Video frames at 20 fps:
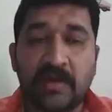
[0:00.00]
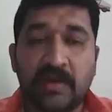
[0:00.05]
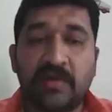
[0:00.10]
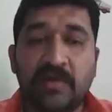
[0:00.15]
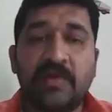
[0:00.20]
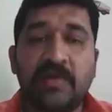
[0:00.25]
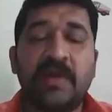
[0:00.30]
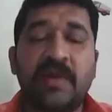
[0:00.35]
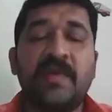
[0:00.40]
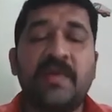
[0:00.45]

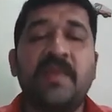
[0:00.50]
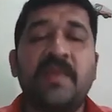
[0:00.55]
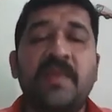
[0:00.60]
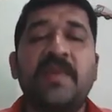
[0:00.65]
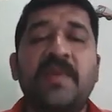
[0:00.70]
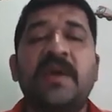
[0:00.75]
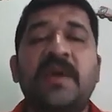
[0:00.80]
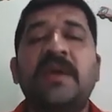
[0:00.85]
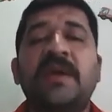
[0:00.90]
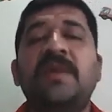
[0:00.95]
Do
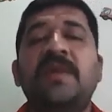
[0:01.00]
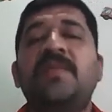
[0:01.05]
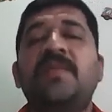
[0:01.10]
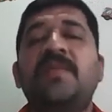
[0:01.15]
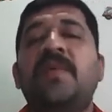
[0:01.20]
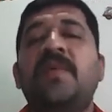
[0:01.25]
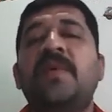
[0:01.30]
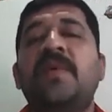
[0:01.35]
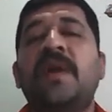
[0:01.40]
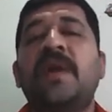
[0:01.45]
remember
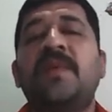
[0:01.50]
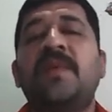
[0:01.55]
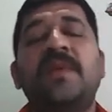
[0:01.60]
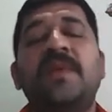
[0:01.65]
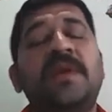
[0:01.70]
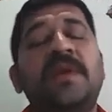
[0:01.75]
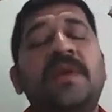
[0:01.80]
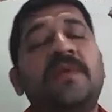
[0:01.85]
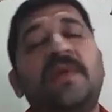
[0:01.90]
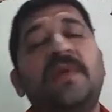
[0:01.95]
in
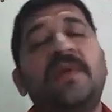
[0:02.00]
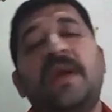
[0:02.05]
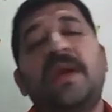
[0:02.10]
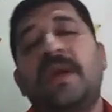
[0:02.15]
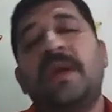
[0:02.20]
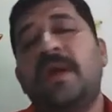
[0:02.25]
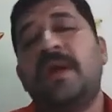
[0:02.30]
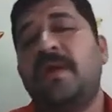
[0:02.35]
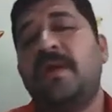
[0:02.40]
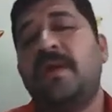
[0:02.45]
programming you
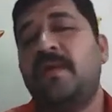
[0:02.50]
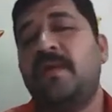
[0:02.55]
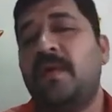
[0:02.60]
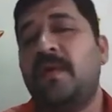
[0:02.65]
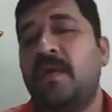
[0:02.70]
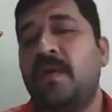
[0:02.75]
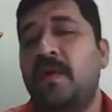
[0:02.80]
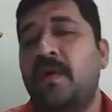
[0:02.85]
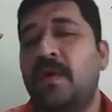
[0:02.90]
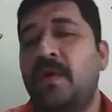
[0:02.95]
can have
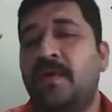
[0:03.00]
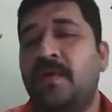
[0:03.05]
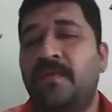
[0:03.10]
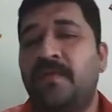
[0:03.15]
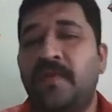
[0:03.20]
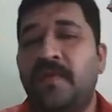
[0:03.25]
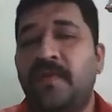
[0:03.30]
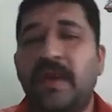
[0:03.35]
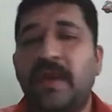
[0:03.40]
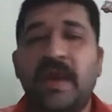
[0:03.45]

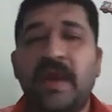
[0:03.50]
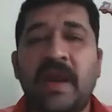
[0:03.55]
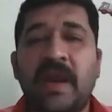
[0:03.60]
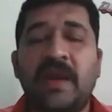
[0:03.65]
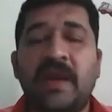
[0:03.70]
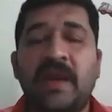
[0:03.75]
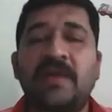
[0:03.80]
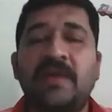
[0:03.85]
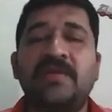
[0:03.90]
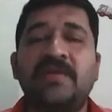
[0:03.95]
a free
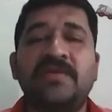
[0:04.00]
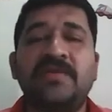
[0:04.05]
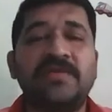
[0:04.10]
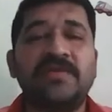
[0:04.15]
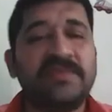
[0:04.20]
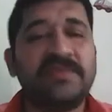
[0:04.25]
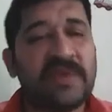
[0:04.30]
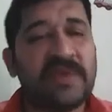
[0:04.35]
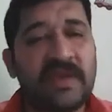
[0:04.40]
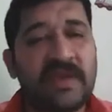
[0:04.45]
hand to
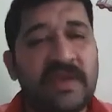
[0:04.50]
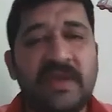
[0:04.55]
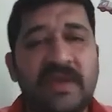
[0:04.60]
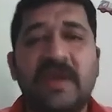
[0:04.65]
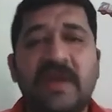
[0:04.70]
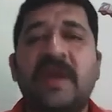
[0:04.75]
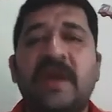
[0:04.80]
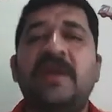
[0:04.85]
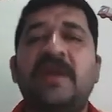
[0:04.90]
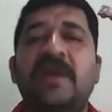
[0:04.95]
use
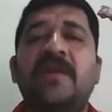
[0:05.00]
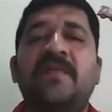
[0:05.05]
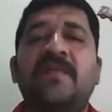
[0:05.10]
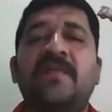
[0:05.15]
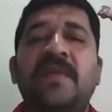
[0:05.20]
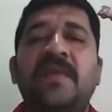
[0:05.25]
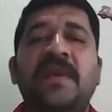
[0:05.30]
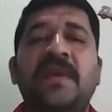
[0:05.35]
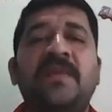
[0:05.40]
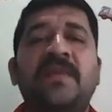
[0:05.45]
any kind
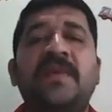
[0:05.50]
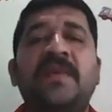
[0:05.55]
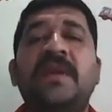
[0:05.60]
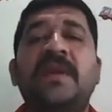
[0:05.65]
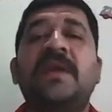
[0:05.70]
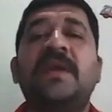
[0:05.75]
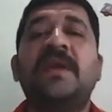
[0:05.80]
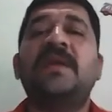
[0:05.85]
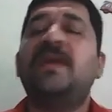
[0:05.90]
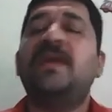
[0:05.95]
of
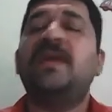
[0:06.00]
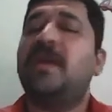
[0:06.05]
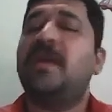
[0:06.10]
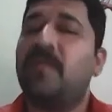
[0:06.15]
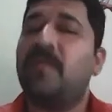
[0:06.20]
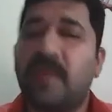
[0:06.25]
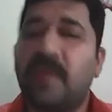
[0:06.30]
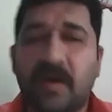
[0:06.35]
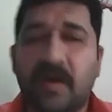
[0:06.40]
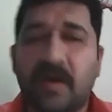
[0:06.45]
variable, any
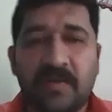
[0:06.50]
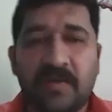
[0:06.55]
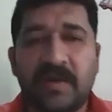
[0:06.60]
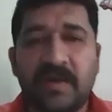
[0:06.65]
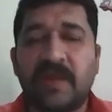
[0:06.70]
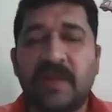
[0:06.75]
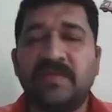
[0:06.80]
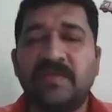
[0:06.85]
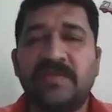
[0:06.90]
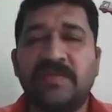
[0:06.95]
number of
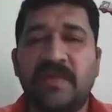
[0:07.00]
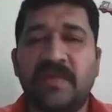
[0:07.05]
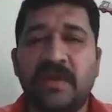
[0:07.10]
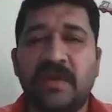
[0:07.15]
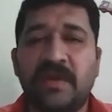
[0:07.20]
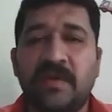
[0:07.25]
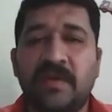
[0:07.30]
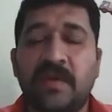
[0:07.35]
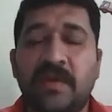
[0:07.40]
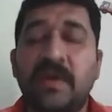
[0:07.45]
times
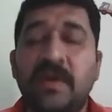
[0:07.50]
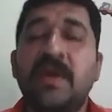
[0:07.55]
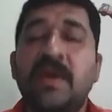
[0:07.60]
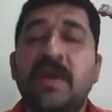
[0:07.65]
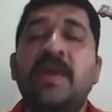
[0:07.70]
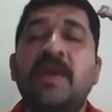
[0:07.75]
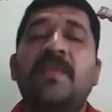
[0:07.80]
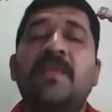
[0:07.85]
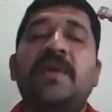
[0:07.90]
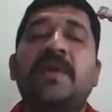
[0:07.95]
variable.
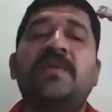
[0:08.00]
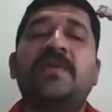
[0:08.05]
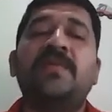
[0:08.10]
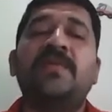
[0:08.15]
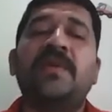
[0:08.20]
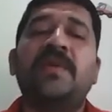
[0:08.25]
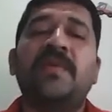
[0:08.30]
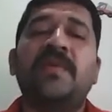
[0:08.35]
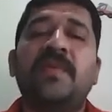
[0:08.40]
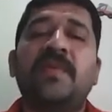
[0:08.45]
But
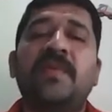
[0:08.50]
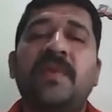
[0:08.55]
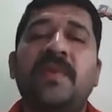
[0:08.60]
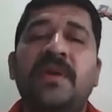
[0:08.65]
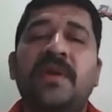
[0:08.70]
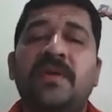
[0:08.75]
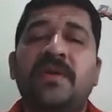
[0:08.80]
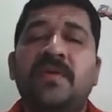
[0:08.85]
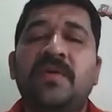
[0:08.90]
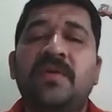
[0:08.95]
do
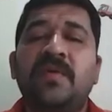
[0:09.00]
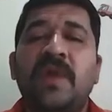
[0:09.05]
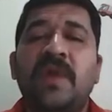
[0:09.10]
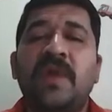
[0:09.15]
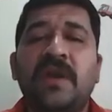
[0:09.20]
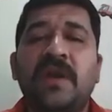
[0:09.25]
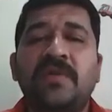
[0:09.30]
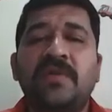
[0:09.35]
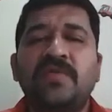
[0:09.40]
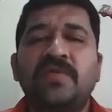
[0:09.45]
remember, do
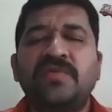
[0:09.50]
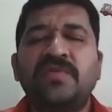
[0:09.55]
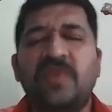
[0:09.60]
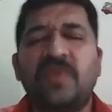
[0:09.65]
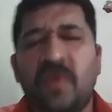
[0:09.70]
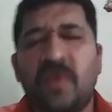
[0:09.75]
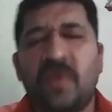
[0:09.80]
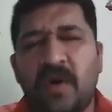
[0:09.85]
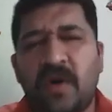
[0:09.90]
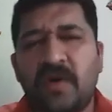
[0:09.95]
not
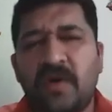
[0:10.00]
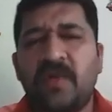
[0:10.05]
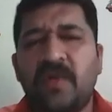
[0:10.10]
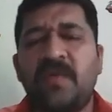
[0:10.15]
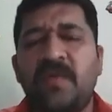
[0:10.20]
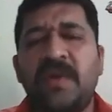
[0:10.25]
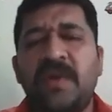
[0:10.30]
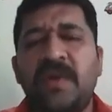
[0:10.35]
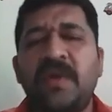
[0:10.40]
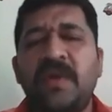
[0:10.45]
use lot
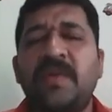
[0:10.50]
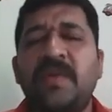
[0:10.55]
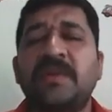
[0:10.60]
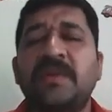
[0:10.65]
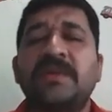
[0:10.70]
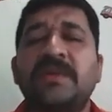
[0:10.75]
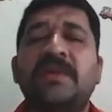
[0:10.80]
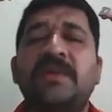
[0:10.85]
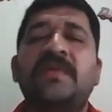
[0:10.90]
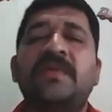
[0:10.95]
of
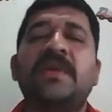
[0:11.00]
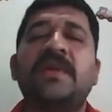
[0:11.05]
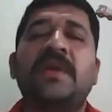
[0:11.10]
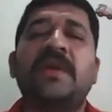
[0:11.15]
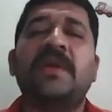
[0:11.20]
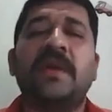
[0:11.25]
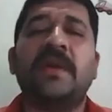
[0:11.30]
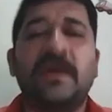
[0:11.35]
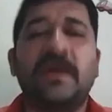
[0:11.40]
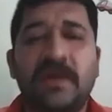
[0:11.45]
variables. It will
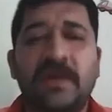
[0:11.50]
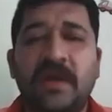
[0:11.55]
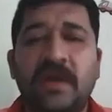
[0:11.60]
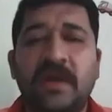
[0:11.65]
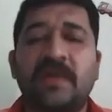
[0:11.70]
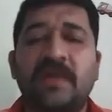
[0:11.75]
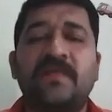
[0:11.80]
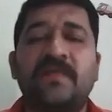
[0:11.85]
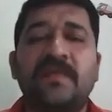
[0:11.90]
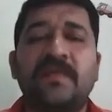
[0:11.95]
create the
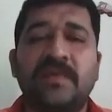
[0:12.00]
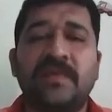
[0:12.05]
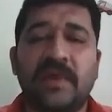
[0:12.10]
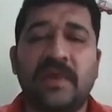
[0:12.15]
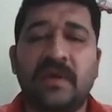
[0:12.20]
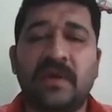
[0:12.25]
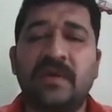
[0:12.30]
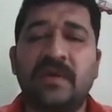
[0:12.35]
confusion.